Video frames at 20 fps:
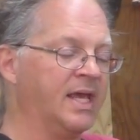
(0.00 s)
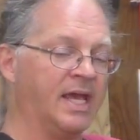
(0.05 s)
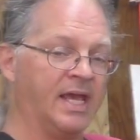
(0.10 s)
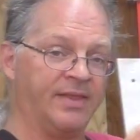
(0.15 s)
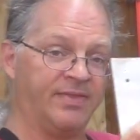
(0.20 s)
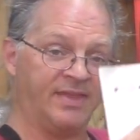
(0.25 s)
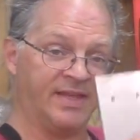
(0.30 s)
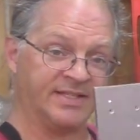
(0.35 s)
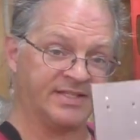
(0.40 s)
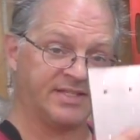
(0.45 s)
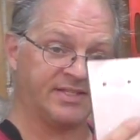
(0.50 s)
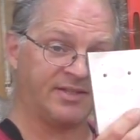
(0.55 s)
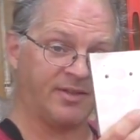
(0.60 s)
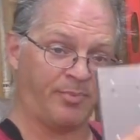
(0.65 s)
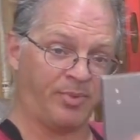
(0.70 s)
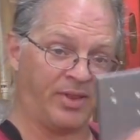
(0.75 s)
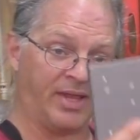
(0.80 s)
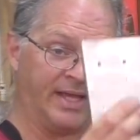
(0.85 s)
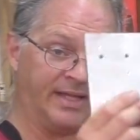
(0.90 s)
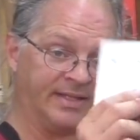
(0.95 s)
And this is the
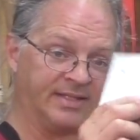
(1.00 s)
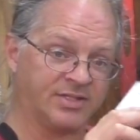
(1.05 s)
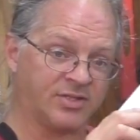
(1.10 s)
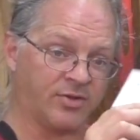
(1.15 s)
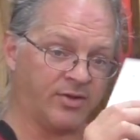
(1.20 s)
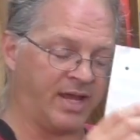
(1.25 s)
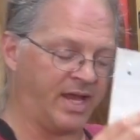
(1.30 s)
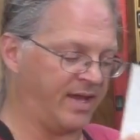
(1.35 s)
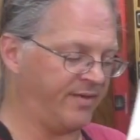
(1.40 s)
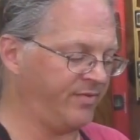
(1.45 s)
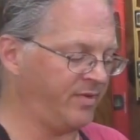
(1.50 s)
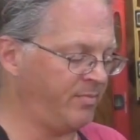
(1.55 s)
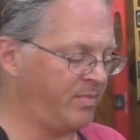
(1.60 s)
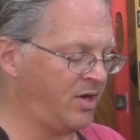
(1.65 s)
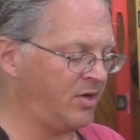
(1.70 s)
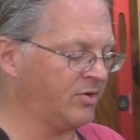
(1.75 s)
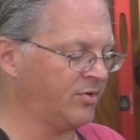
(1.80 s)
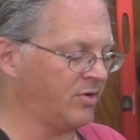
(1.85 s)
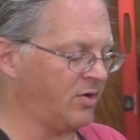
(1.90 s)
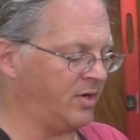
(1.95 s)
plate that's going to have the
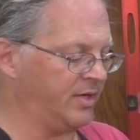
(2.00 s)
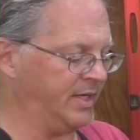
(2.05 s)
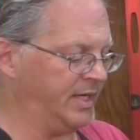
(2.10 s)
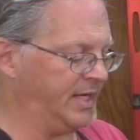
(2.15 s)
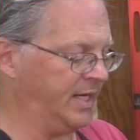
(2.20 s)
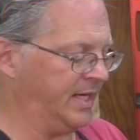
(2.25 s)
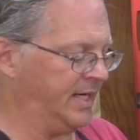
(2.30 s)
motor on it.